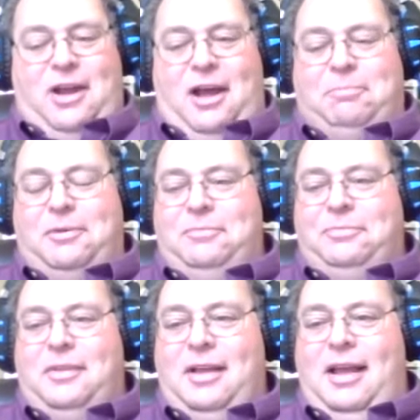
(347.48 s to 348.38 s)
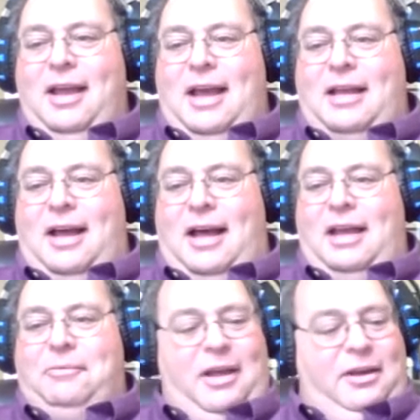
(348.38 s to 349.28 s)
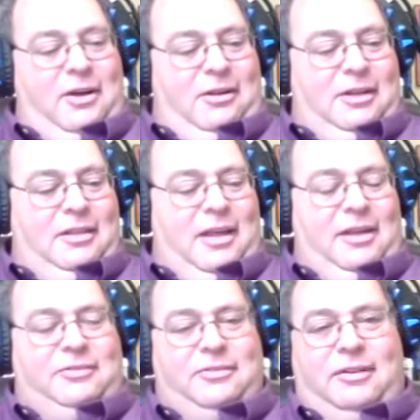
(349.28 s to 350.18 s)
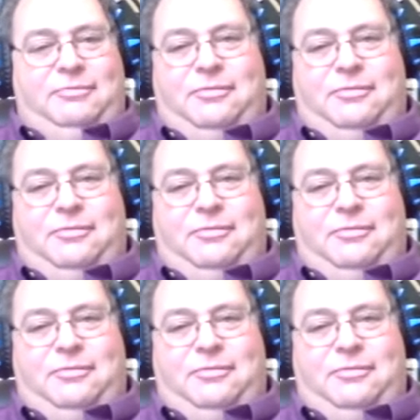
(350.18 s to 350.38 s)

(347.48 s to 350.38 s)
Well, we had a, a very good yard sale, but